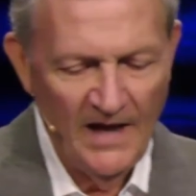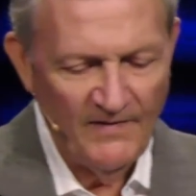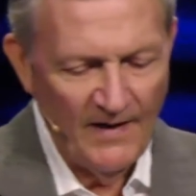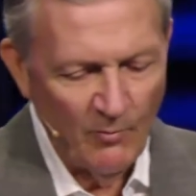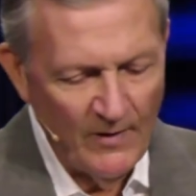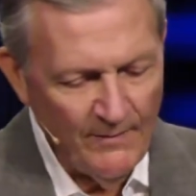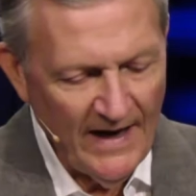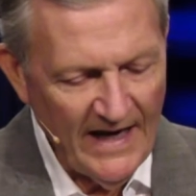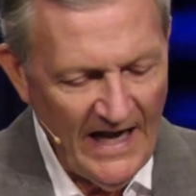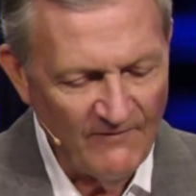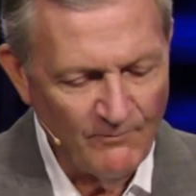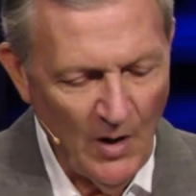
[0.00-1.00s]
that we
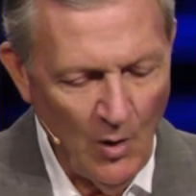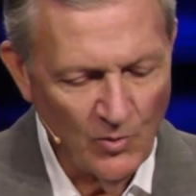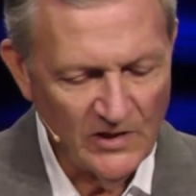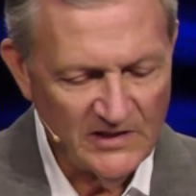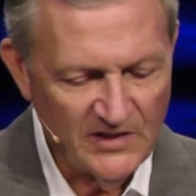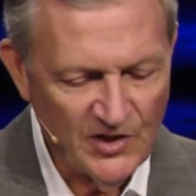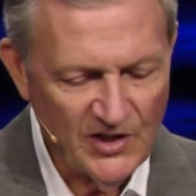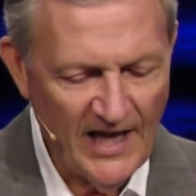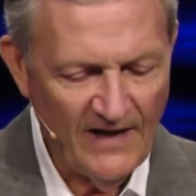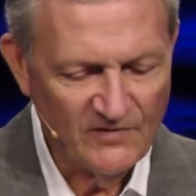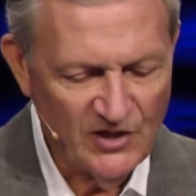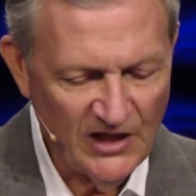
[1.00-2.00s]
have boldness in the day
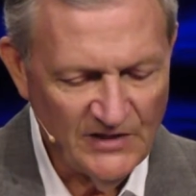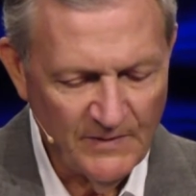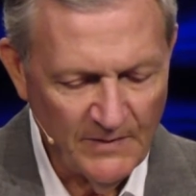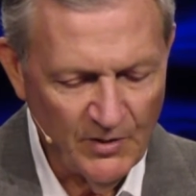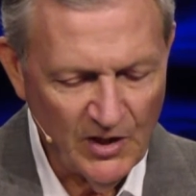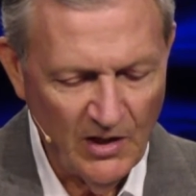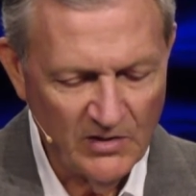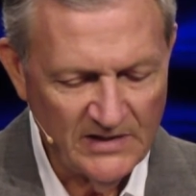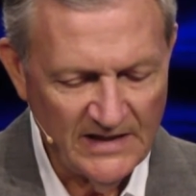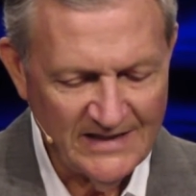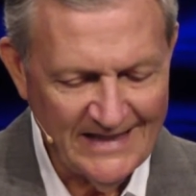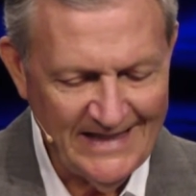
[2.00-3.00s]
of judgment, because
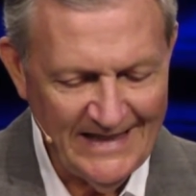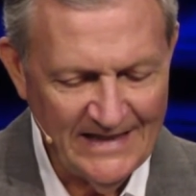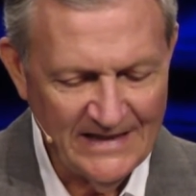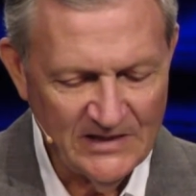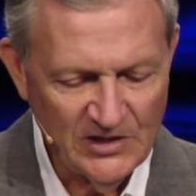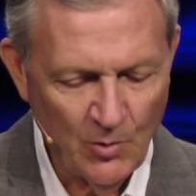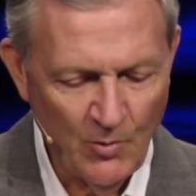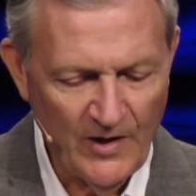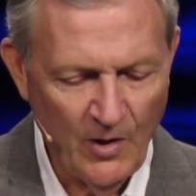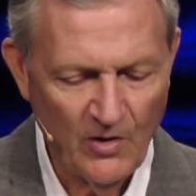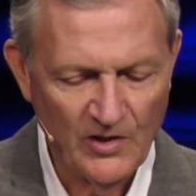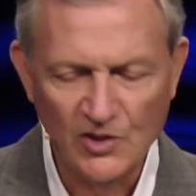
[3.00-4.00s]
as he is, so we
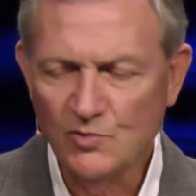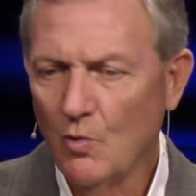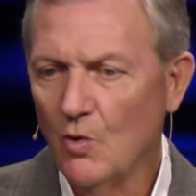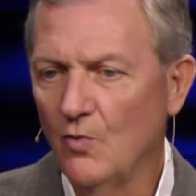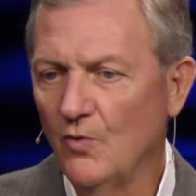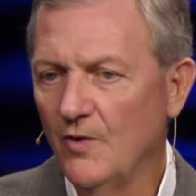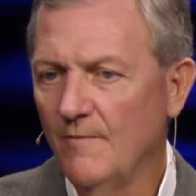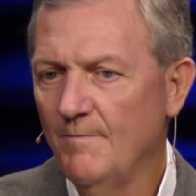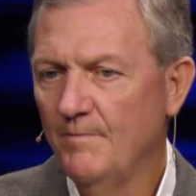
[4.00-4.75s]
are in this world.